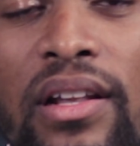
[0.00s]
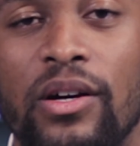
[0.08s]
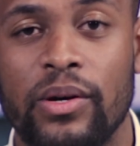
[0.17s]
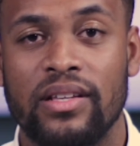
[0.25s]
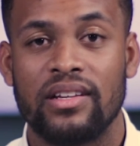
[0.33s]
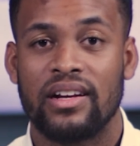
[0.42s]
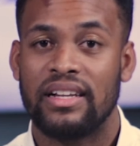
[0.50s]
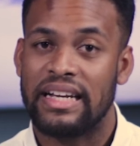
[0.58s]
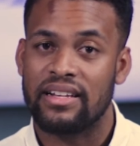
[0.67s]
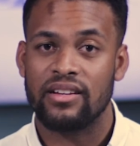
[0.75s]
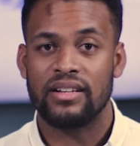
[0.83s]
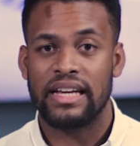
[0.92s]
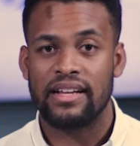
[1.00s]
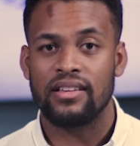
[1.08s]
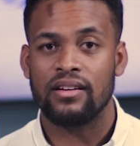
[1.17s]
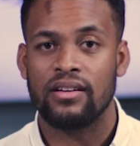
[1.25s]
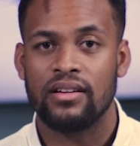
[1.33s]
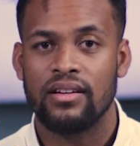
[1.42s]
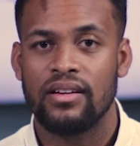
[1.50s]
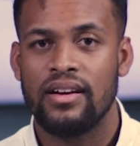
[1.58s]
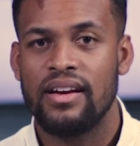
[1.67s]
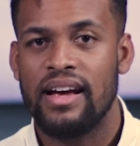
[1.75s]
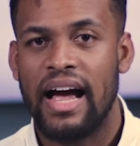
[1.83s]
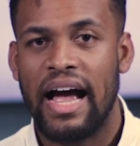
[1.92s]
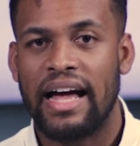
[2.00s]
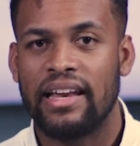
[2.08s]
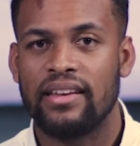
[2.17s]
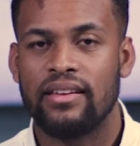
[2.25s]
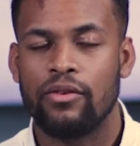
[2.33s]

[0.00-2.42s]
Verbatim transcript: allow you to collect your data and